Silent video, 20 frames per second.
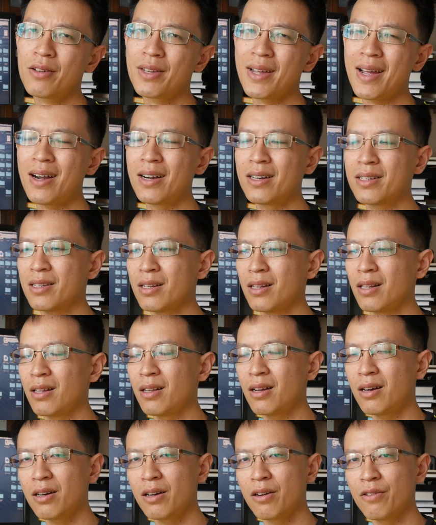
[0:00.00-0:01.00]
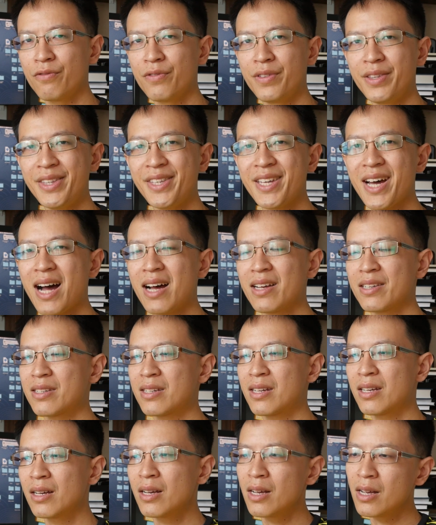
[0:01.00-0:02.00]
there is a lot of
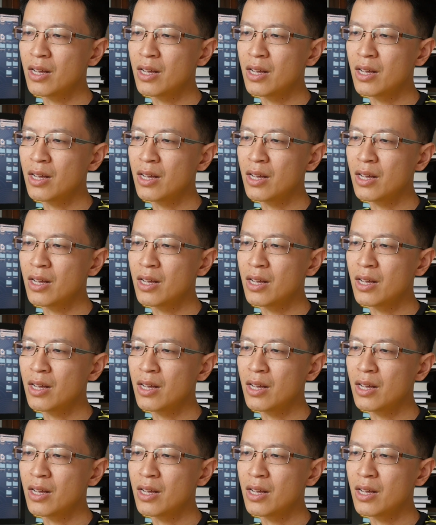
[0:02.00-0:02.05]
dust,